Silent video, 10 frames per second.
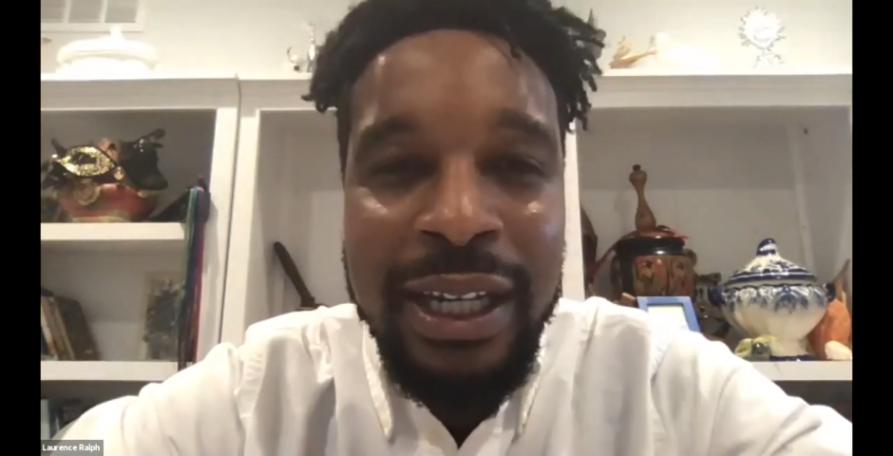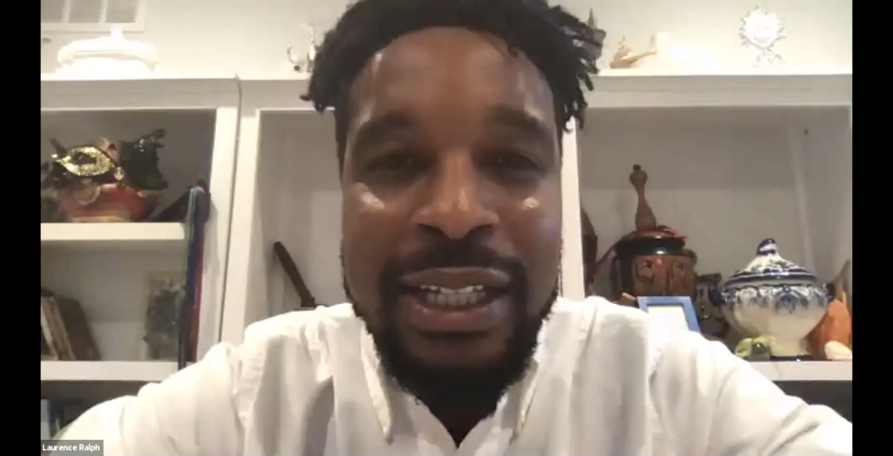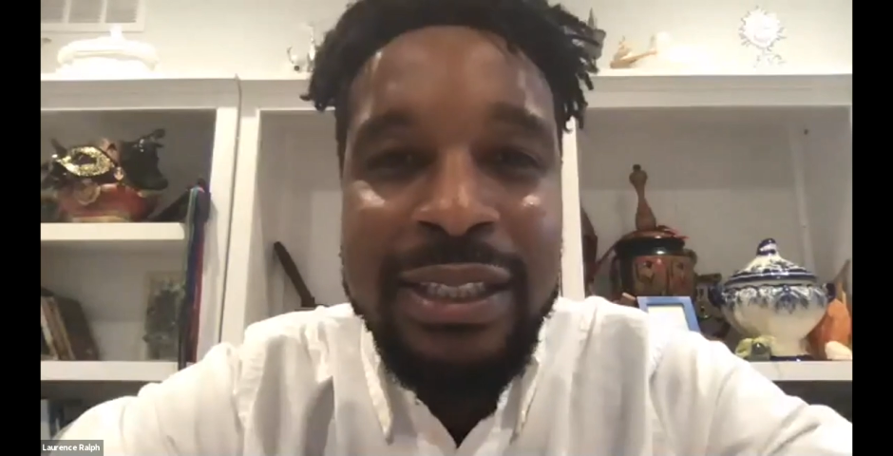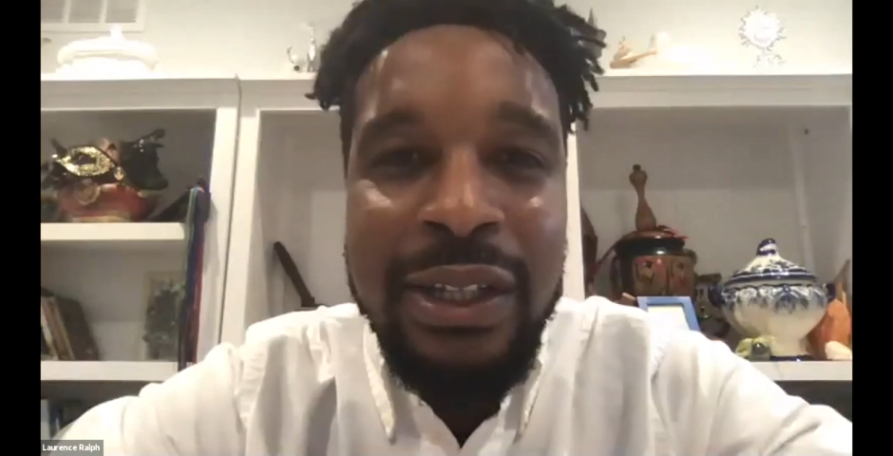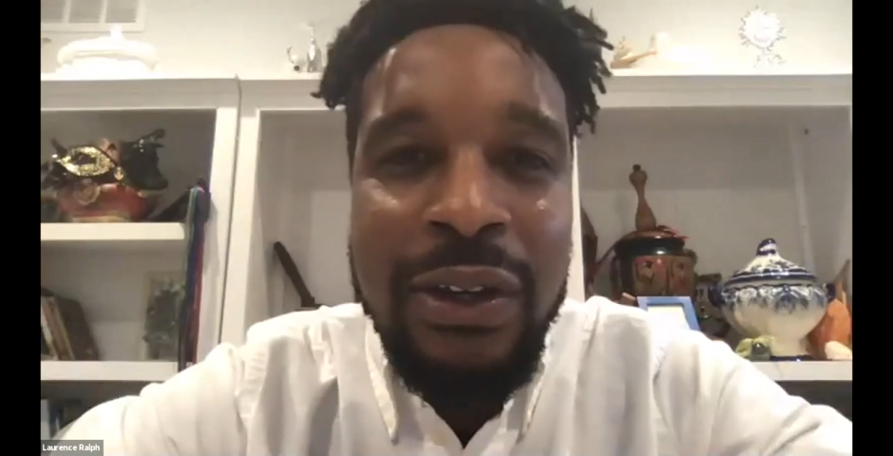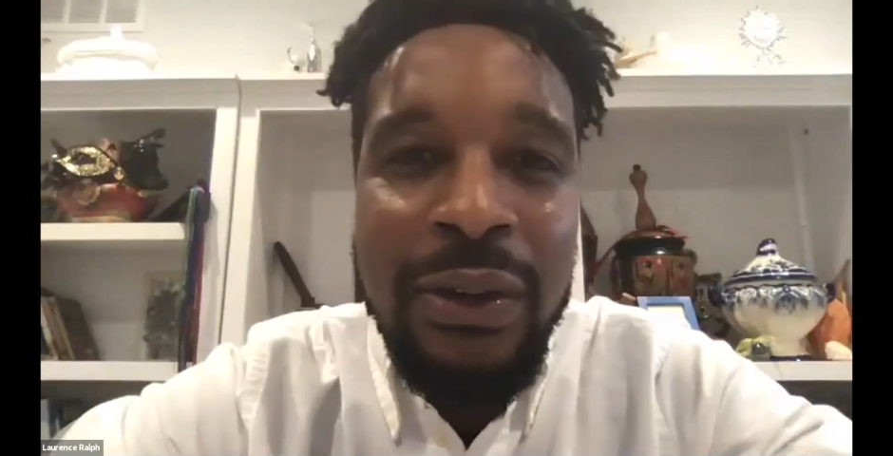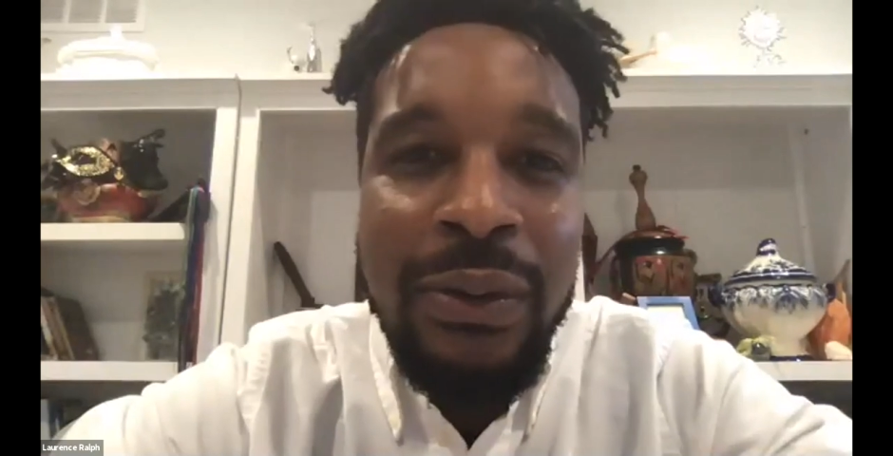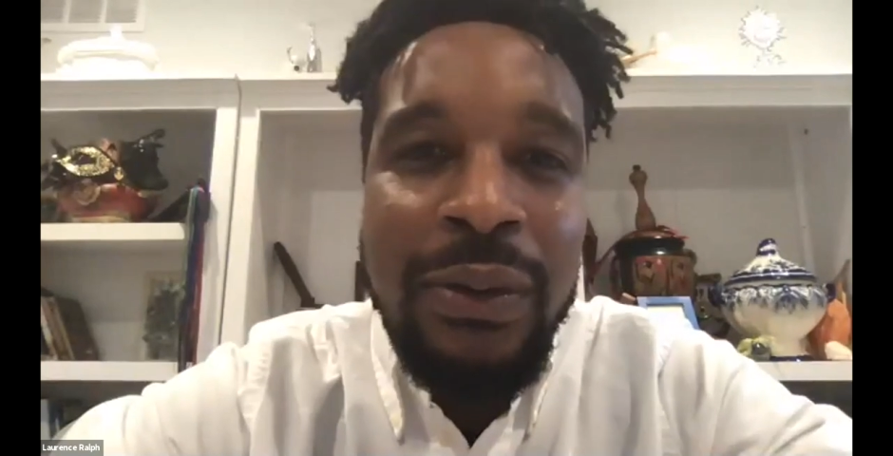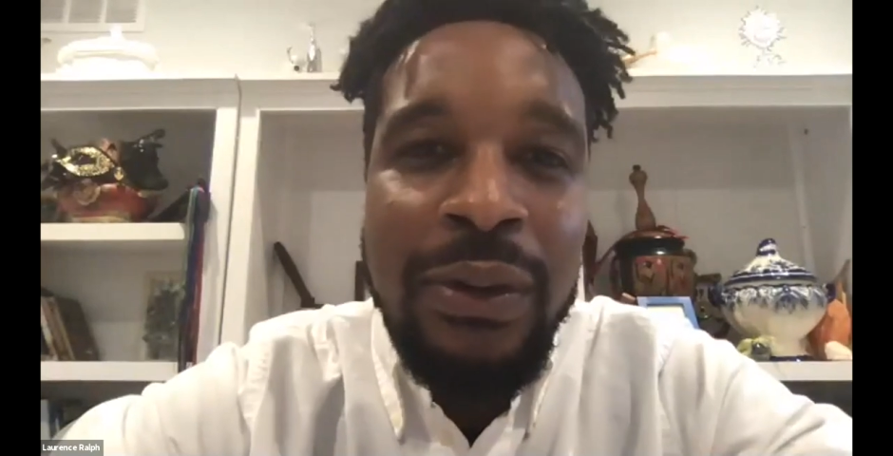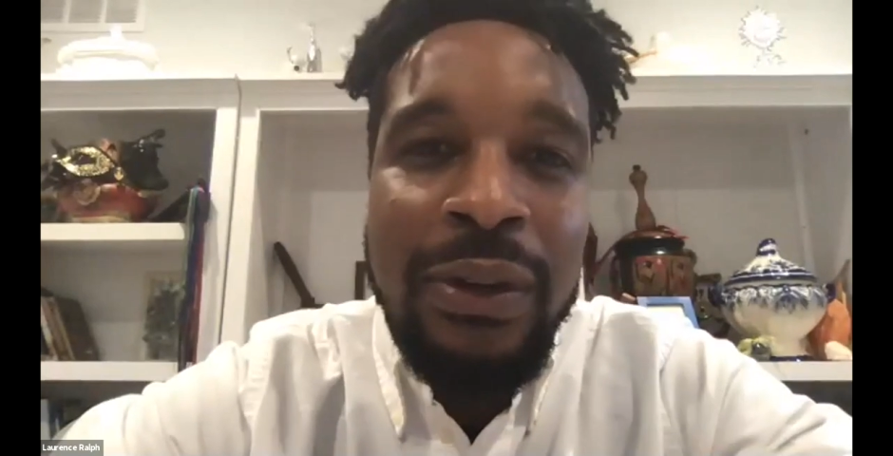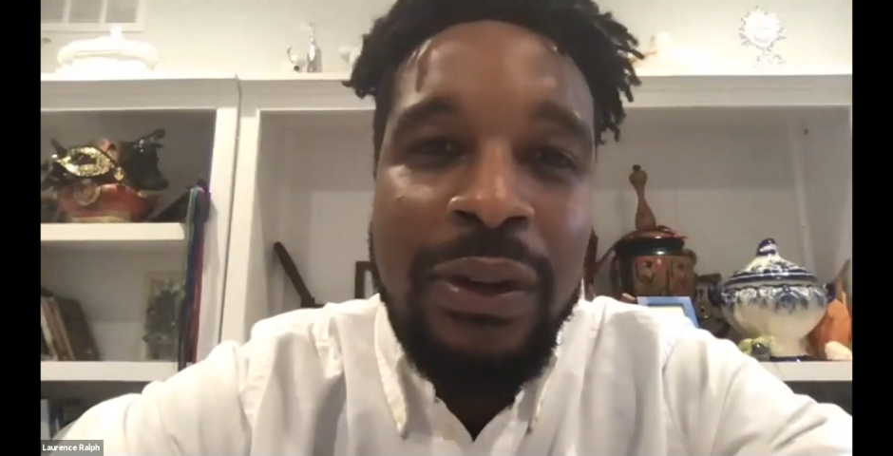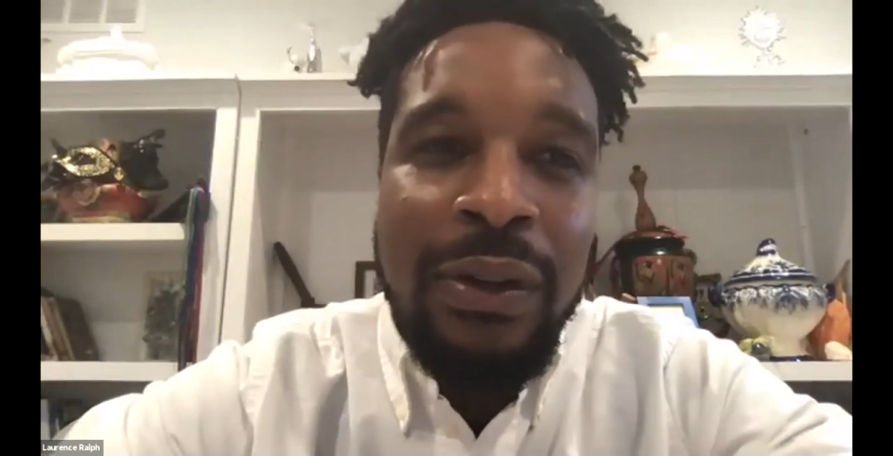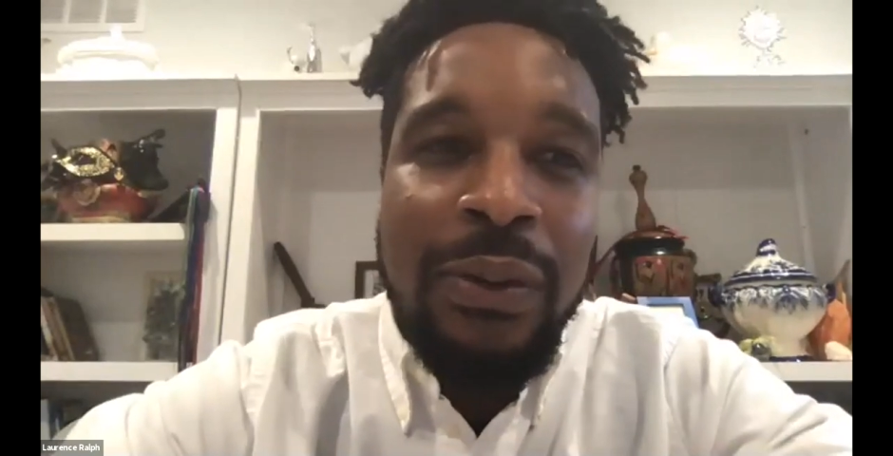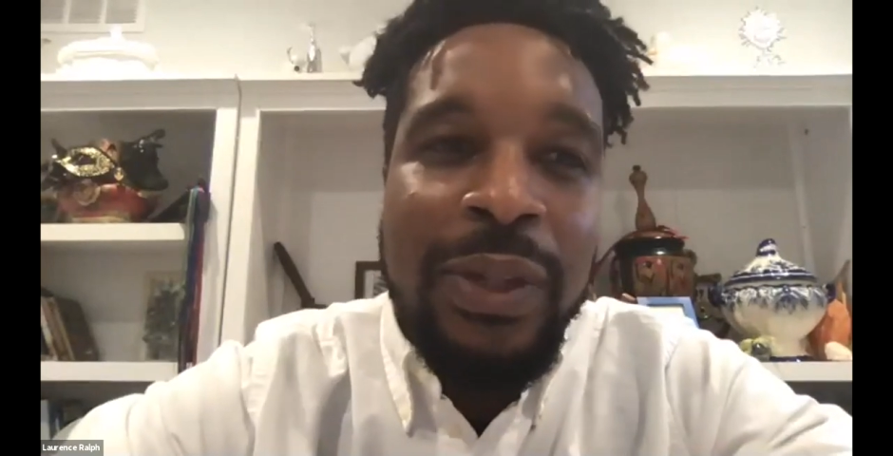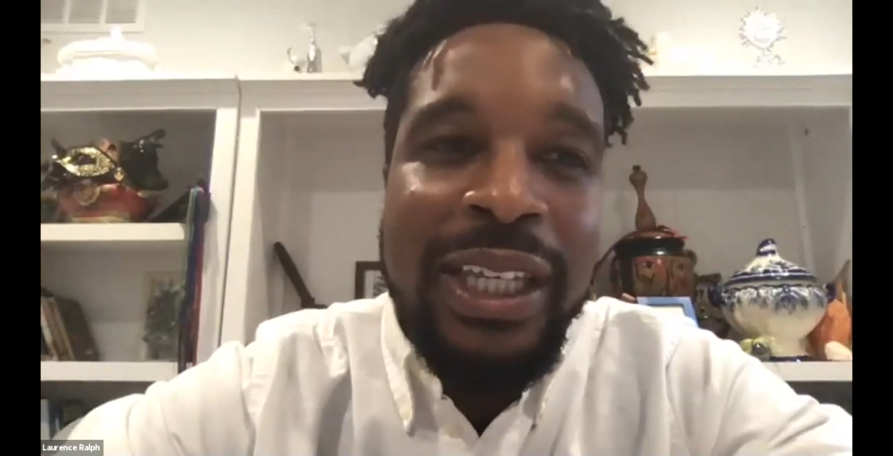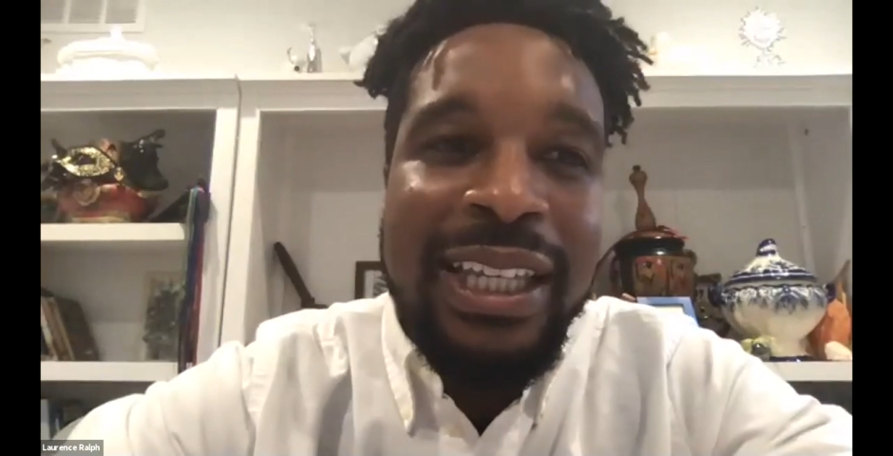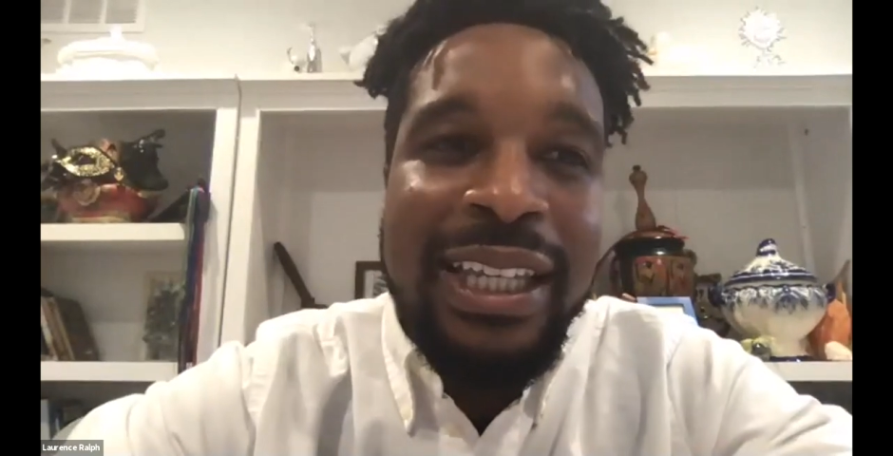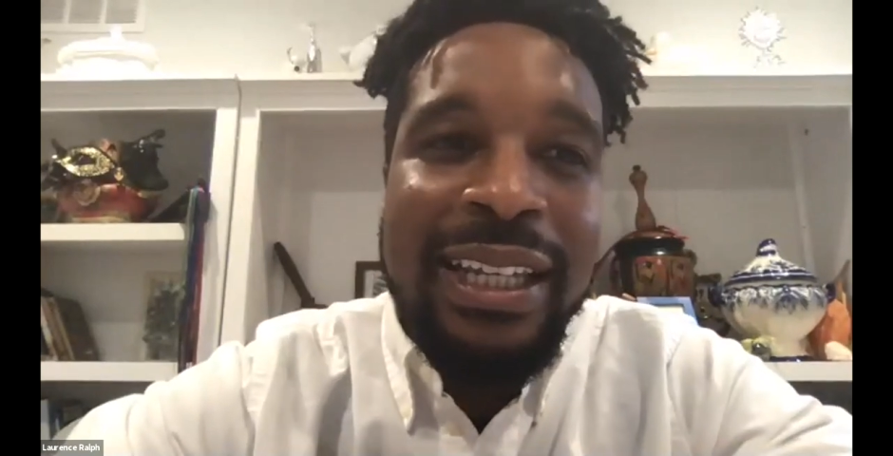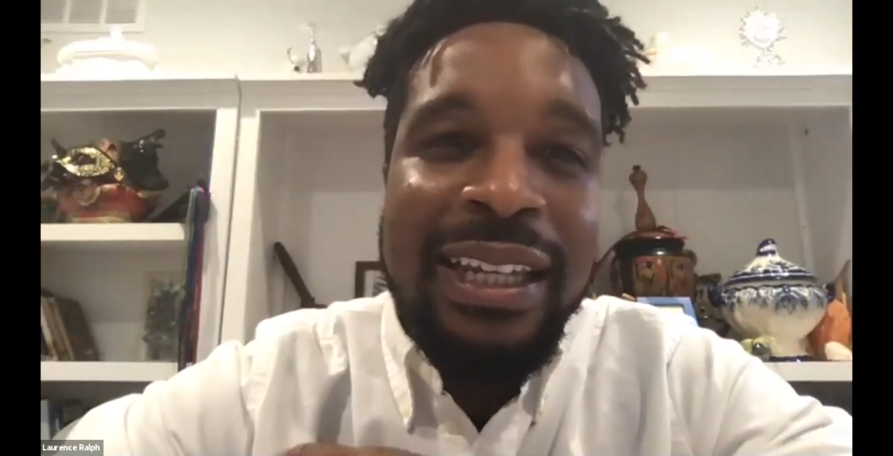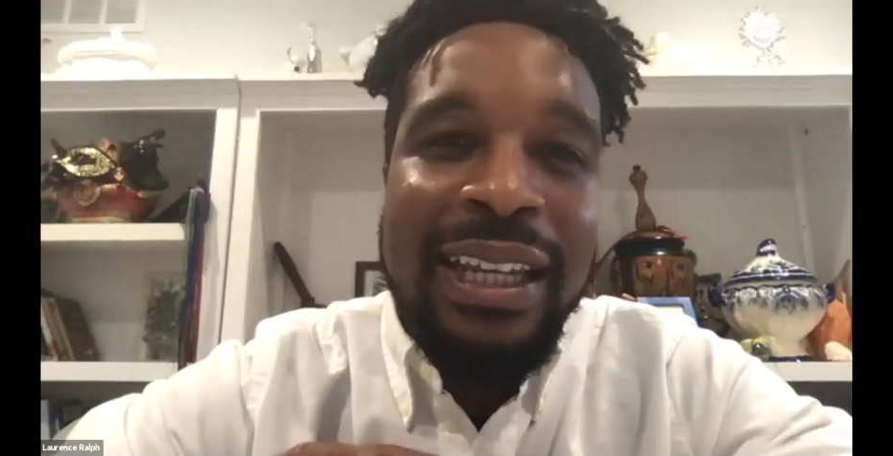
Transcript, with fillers: And so we can,